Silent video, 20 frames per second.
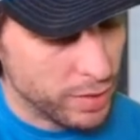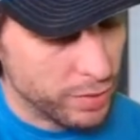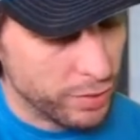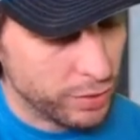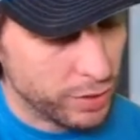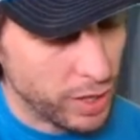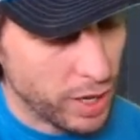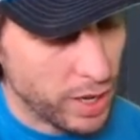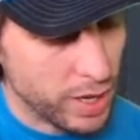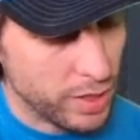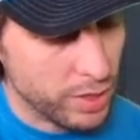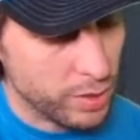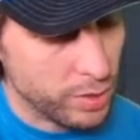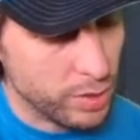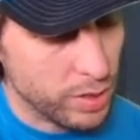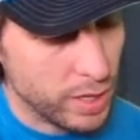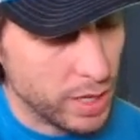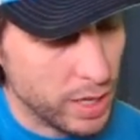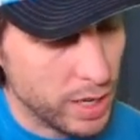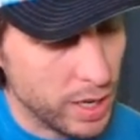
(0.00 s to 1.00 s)
flying
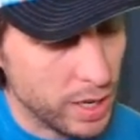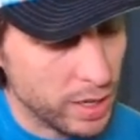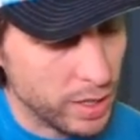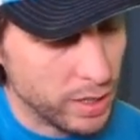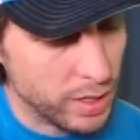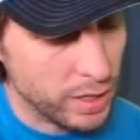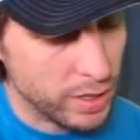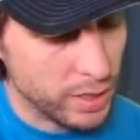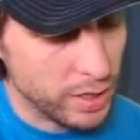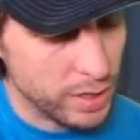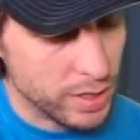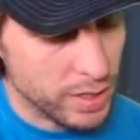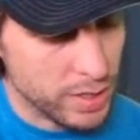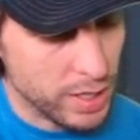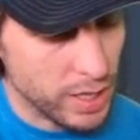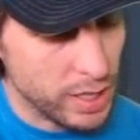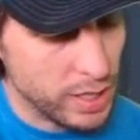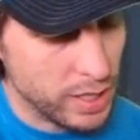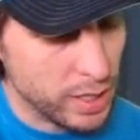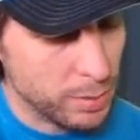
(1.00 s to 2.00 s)
through the air in the
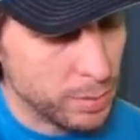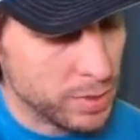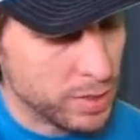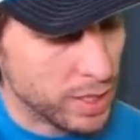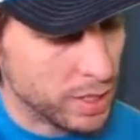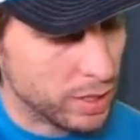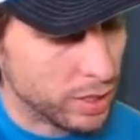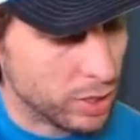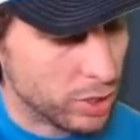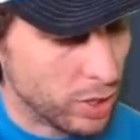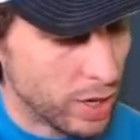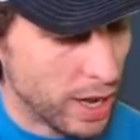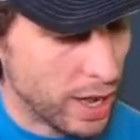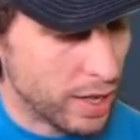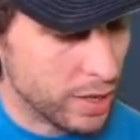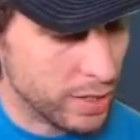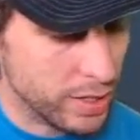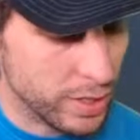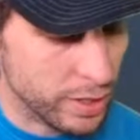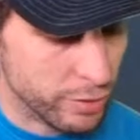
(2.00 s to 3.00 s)
stadium. He's got the
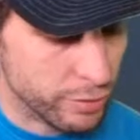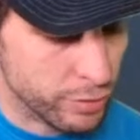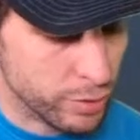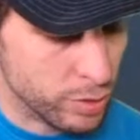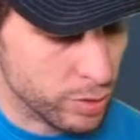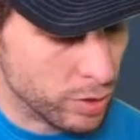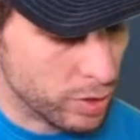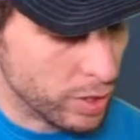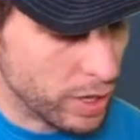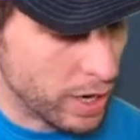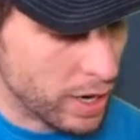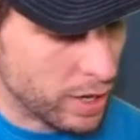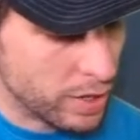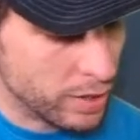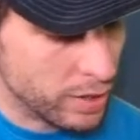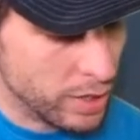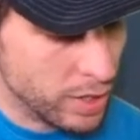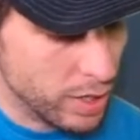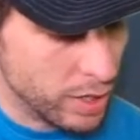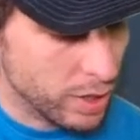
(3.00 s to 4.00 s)
crowd here, a full
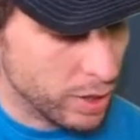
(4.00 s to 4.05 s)
crowd.